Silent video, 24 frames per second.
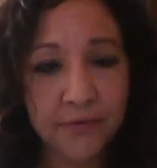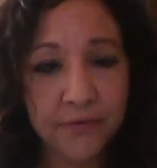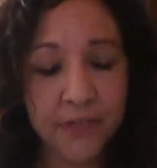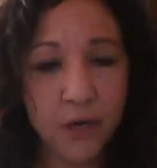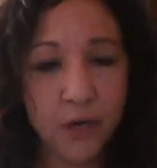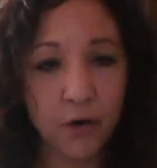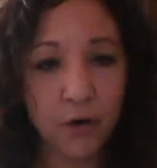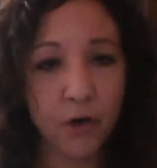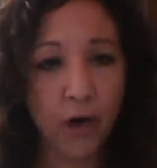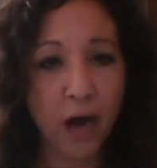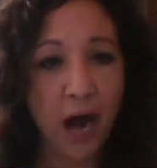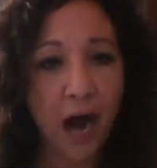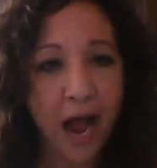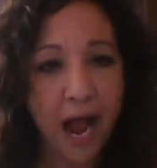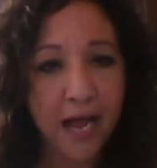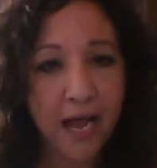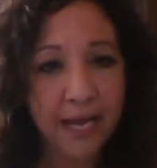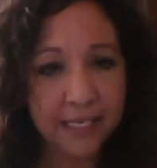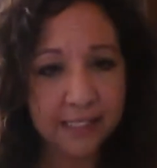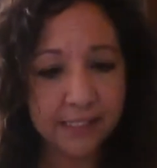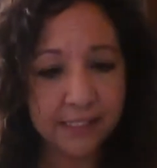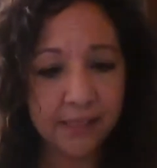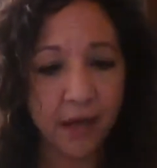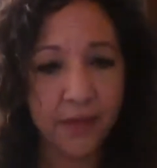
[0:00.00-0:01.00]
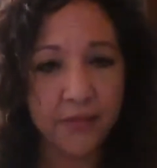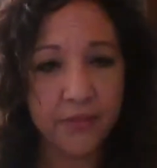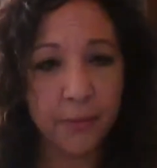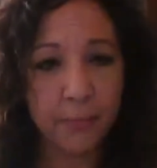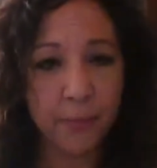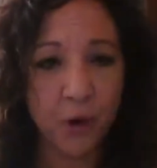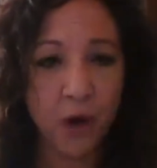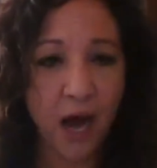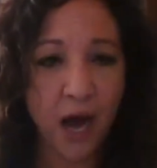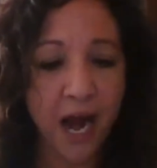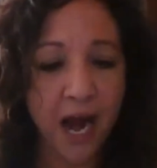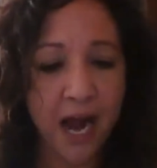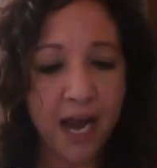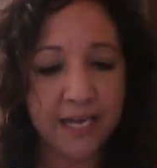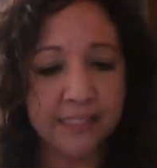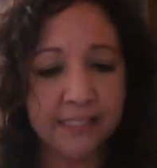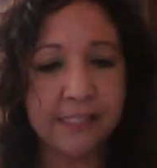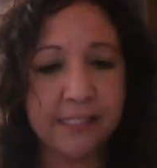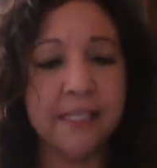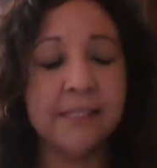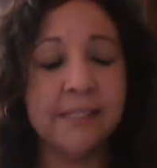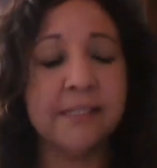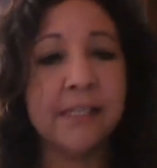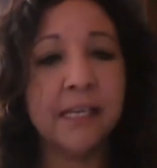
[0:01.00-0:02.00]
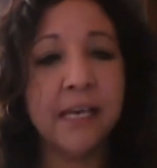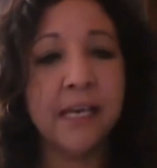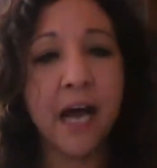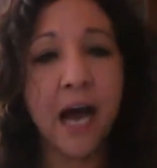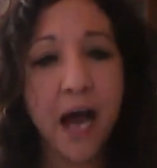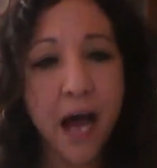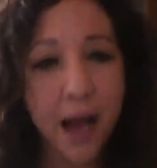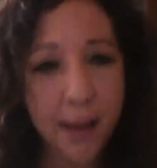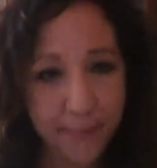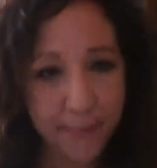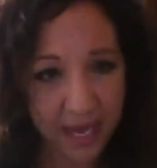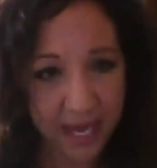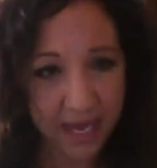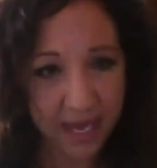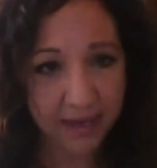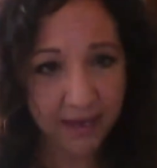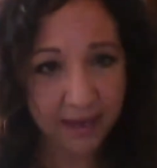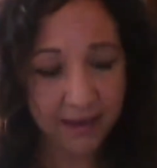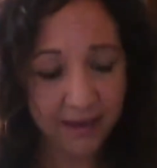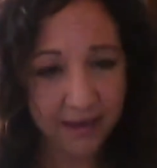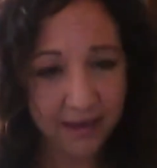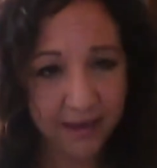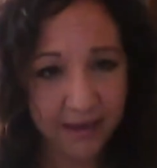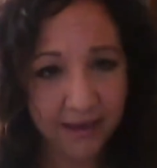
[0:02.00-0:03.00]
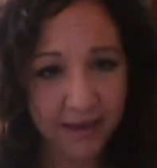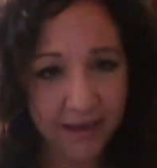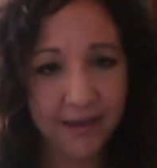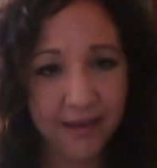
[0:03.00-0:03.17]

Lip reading: her eye is on the prize. It's coming,